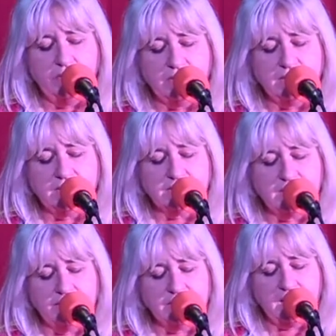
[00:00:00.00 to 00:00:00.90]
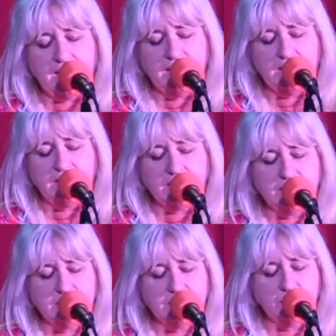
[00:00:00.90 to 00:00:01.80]
body is left aching,
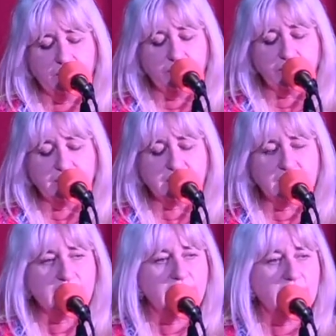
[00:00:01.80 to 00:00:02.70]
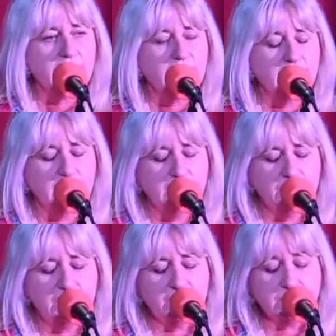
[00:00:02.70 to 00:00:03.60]
or prison,
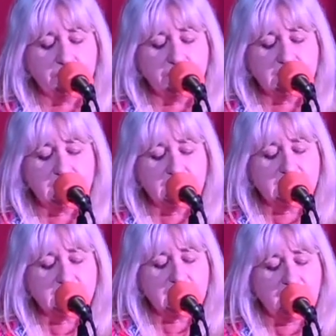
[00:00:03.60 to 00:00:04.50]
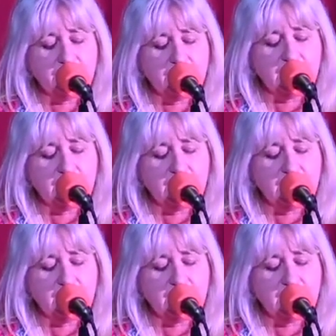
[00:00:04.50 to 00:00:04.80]
because prison is safer